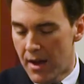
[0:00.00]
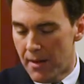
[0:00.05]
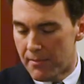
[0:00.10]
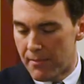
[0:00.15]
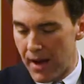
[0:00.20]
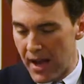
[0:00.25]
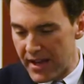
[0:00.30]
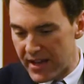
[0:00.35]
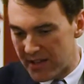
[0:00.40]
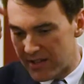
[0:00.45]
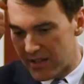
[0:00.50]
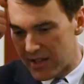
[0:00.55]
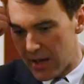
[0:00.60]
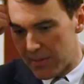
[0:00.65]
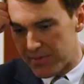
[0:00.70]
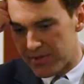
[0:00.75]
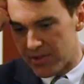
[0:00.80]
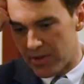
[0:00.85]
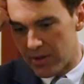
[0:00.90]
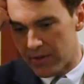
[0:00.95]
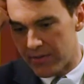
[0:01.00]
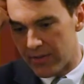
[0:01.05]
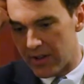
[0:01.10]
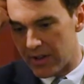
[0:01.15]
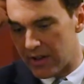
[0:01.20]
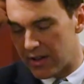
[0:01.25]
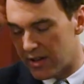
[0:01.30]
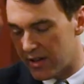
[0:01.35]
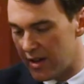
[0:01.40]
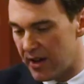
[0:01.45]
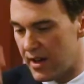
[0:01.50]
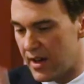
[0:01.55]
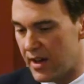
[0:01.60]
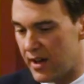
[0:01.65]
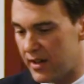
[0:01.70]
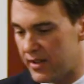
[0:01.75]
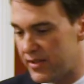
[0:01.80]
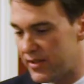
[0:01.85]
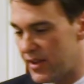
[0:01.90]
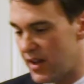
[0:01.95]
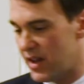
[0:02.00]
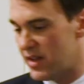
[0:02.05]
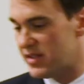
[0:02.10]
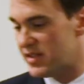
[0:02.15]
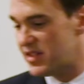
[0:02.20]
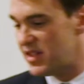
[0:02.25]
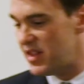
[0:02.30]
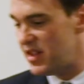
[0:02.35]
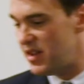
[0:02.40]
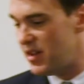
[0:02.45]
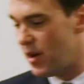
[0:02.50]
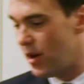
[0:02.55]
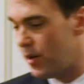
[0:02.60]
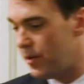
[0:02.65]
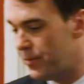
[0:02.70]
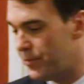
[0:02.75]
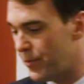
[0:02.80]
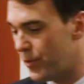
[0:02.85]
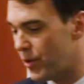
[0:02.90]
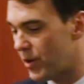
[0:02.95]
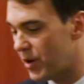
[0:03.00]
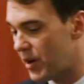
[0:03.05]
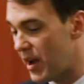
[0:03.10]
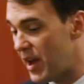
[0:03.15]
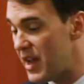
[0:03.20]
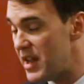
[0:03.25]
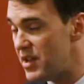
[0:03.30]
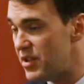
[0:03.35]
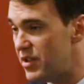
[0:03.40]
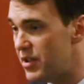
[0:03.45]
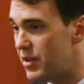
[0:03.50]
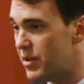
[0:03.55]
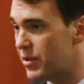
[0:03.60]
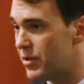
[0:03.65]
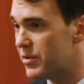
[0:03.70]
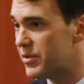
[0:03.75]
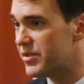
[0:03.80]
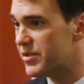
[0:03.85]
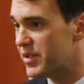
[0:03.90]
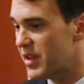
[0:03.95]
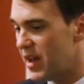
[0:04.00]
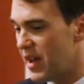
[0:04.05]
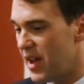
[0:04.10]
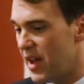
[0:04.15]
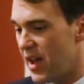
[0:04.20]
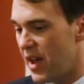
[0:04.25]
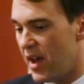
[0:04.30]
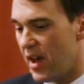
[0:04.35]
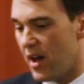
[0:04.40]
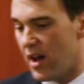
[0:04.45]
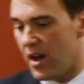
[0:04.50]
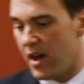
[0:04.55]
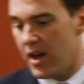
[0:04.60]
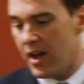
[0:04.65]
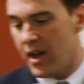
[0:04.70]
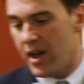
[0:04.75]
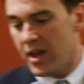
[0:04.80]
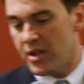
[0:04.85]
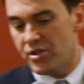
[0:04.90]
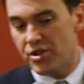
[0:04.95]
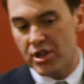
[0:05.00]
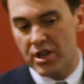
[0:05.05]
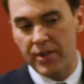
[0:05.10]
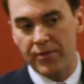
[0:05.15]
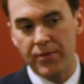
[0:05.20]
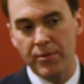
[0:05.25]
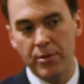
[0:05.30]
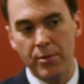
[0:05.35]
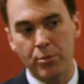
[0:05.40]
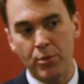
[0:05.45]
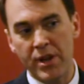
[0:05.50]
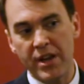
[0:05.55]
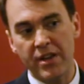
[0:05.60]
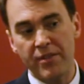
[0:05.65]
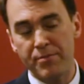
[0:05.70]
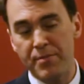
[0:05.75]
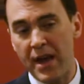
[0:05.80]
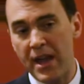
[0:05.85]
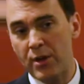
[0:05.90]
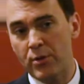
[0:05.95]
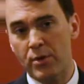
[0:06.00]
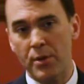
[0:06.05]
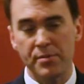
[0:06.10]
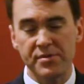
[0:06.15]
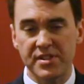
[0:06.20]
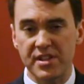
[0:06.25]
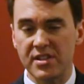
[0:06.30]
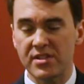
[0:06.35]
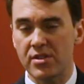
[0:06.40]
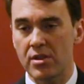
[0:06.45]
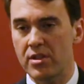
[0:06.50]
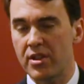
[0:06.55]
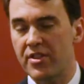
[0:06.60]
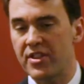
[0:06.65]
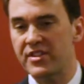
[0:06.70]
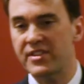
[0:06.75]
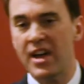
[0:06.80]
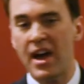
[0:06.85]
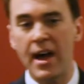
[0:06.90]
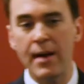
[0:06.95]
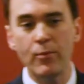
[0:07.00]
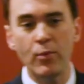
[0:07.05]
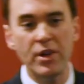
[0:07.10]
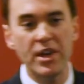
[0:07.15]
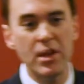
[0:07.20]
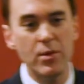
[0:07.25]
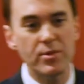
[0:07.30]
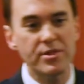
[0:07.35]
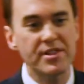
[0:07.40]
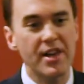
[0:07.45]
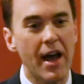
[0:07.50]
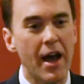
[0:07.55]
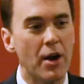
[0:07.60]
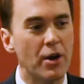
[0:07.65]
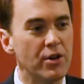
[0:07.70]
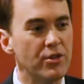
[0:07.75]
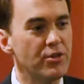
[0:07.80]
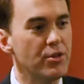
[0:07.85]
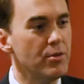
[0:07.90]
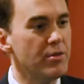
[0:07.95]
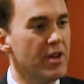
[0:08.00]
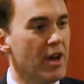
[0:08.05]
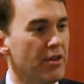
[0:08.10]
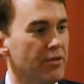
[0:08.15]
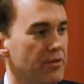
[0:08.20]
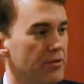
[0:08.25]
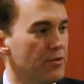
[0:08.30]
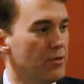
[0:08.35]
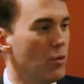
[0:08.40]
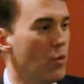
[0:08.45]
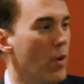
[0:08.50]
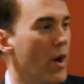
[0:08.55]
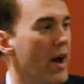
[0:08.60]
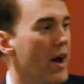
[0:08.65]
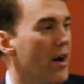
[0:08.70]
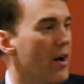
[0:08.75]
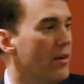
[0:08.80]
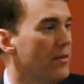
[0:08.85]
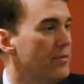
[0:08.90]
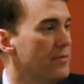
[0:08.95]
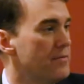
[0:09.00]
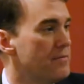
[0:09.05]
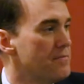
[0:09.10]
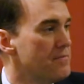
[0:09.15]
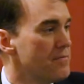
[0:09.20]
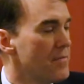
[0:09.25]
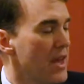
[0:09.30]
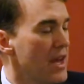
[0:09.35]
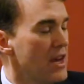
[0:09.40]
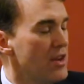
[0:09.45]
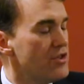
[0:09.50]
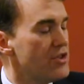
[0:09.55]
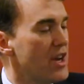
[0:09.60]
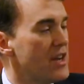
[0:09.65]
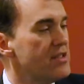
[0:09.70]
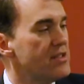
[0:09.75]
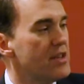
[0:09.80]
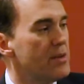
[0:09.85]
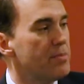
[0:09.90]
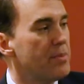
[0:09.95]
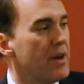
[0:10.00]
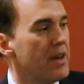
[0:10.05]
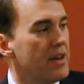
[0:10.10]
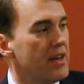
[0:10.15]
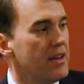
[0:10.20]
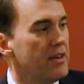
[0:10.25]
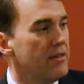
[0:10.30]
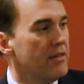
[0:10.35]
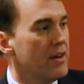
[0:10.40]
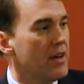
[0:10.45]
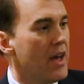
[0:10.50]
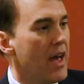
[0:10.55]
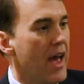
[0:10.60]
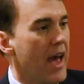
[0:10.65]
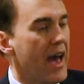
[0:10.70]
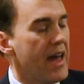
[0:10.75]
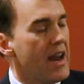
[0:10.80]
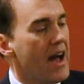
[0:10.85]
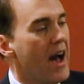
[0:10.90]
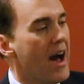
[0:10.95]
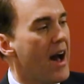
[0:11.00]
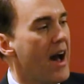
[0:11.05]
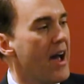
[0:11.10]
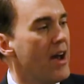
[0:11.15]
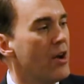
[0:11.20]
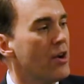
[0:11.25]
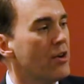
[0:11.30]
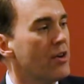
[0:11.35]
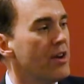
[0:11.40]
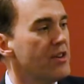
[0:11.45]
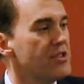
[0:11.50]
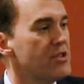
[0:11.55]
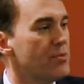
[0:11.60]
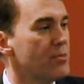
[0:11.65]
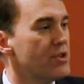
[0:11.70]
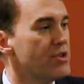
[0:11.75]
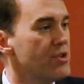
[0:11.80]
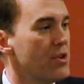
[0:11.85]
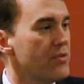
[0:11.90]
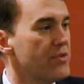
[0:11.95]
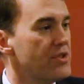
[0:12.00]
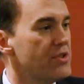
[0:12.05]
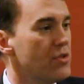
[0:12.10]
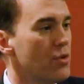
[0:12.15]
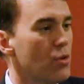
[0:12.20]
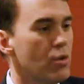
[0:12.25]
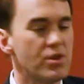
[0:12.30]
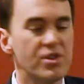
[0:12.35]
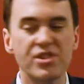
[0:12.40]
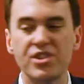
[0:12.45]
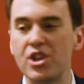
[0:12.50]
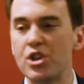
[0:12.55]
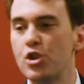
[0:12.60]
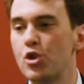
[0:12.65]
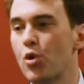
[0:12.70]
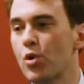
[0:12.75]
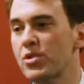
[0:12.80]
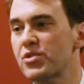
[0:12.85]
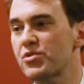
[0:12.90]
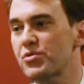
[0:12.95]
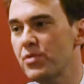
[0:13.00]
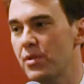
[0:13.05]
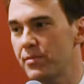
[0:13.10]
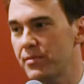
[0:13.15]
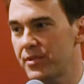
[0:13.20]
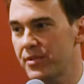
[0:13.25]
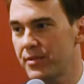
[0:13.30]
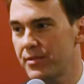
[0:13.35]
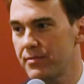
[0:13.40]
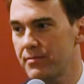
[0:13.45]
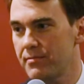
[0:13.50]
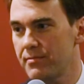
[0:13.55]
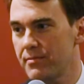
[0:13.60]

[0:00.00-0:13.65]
Mike ended up serving as a CEO for 8 years, took it from the brink of bankruptcy so that the time when he retired in 2012, JCPenney had higher customer service scores than Nordstrom's.